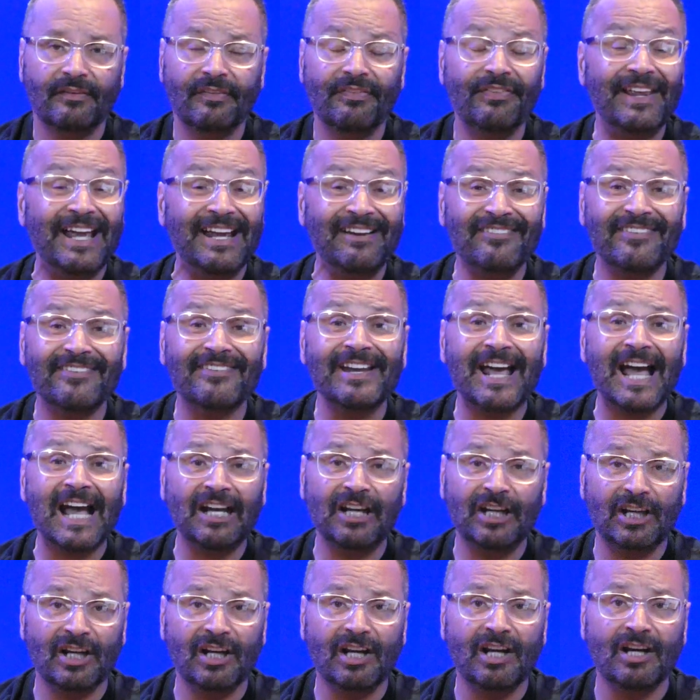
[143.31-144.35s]
That's not
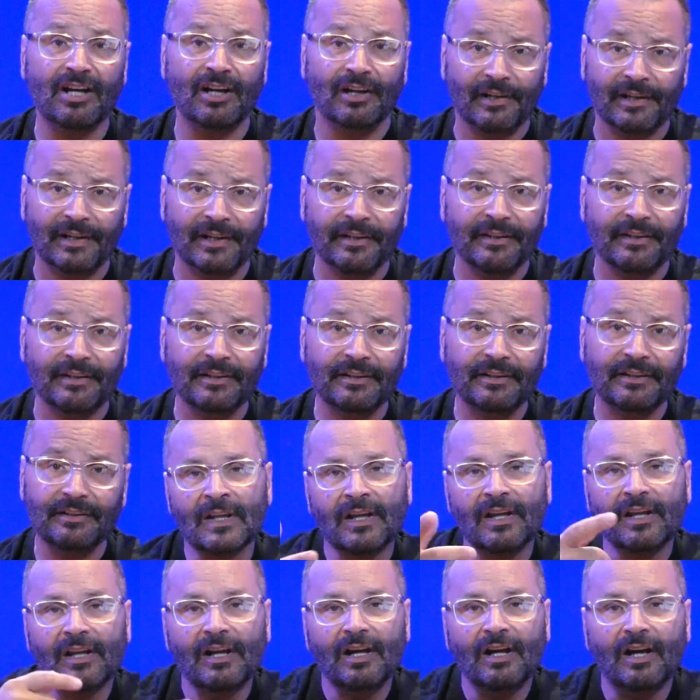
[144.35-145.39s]
good.
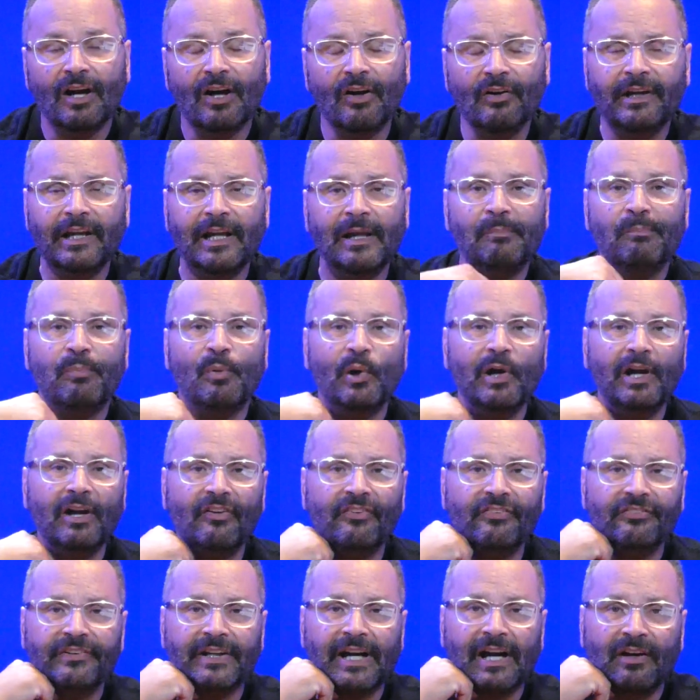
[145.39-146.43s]
Okay, it
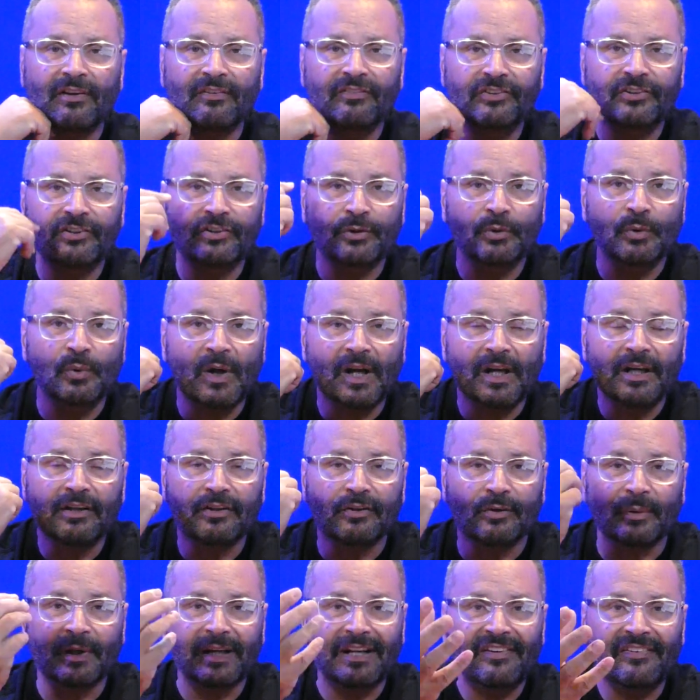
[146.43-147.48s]
boils down to
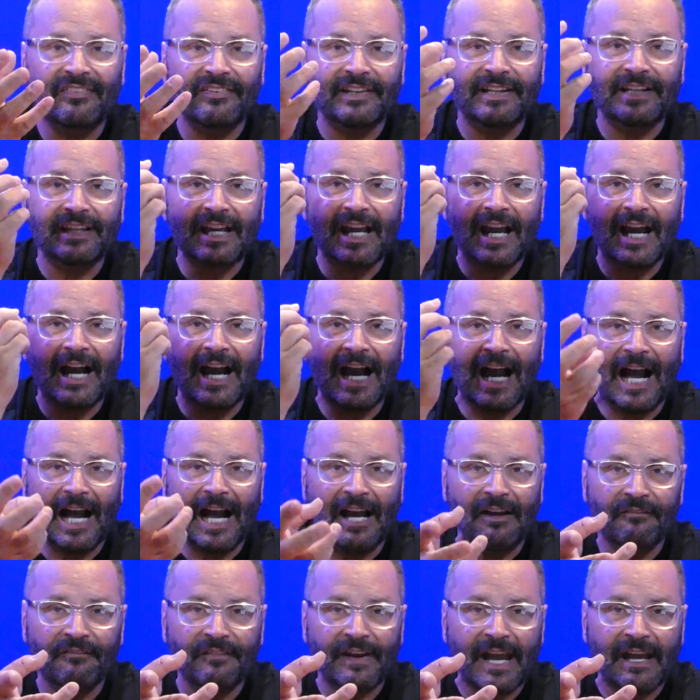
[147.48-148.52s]
greasy,
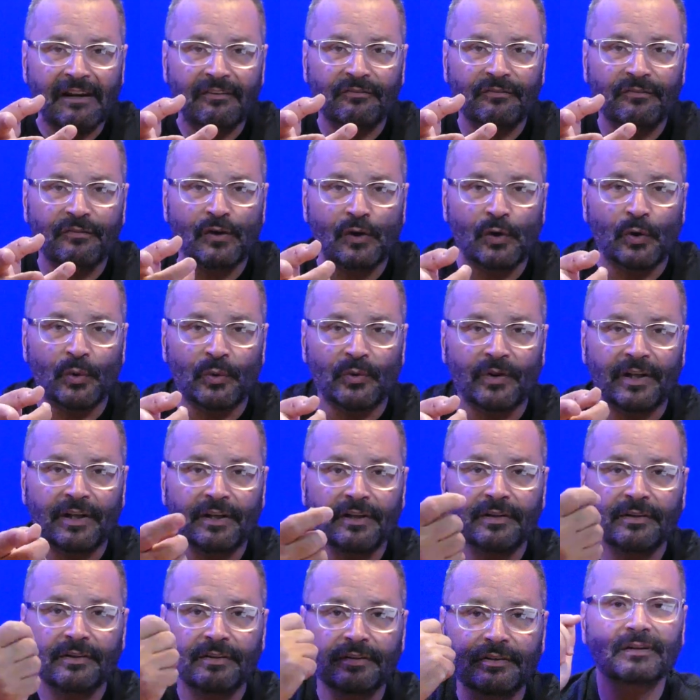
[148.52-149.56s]
high-fat food.
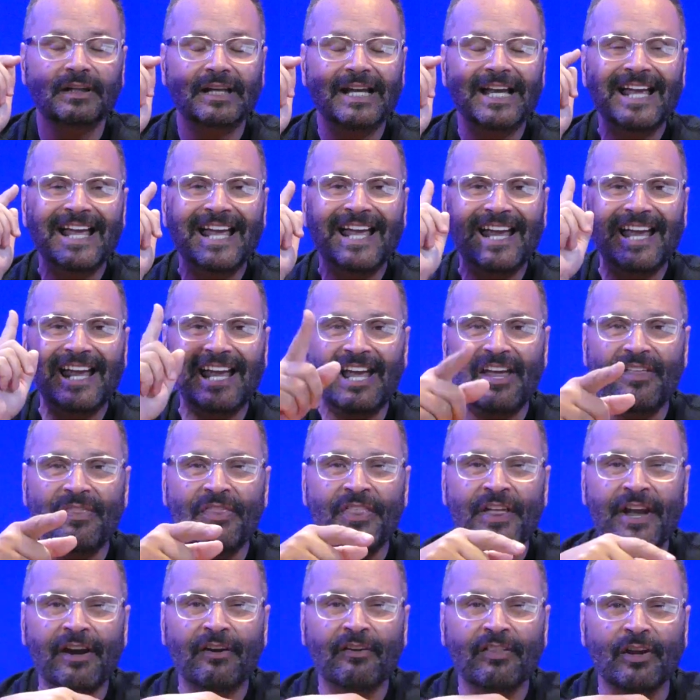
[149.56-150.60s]
And
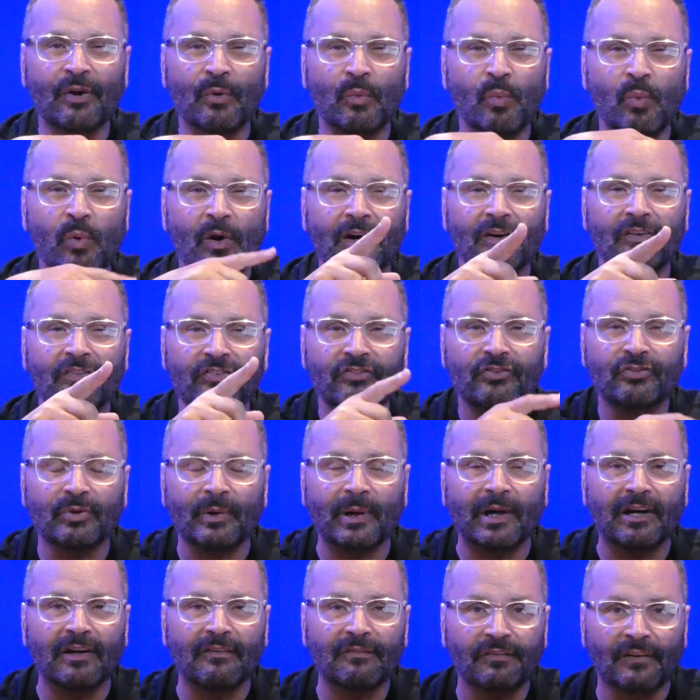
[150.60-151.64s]
they're the worst
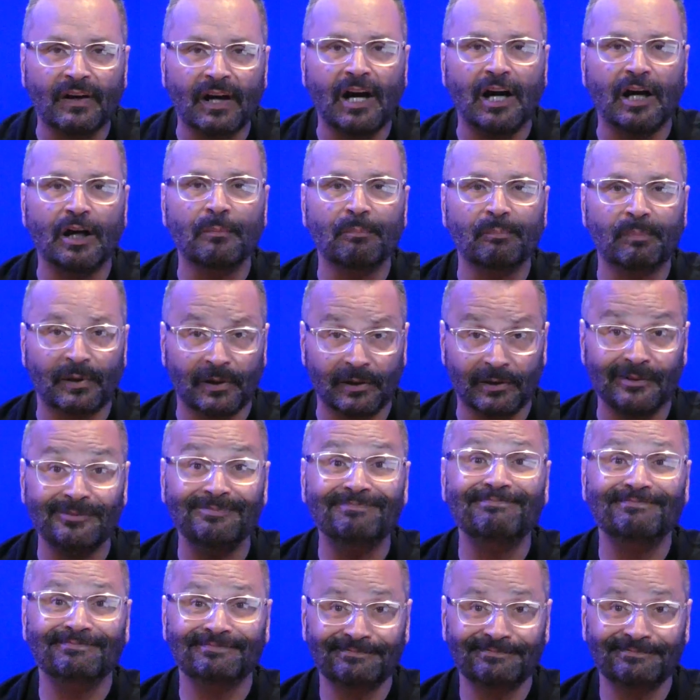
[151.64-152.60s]
trigger for heartburn.